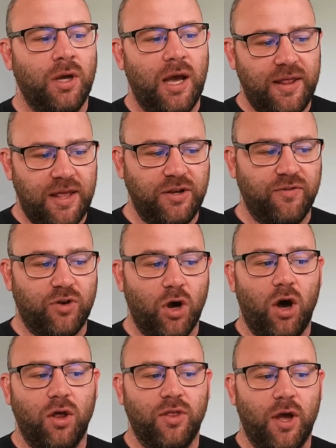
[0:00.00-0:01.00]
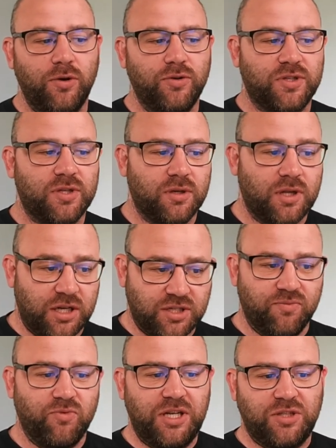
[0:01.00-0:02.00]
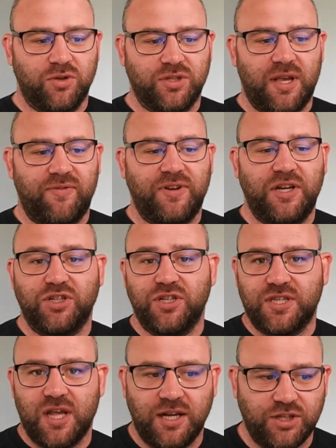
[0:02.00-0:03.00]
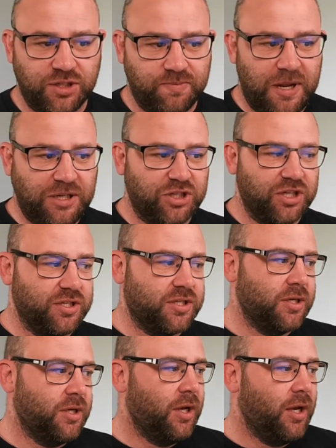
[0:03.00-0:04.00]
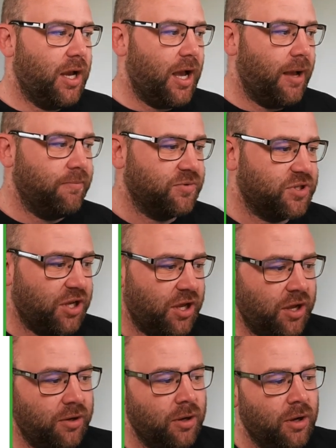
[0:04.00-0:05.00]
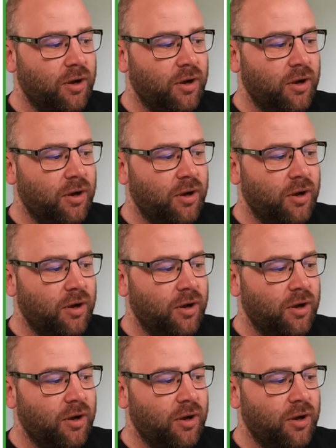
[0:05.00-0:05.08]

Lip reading: And then you've got those custom resource definitions that I just mentioned to you.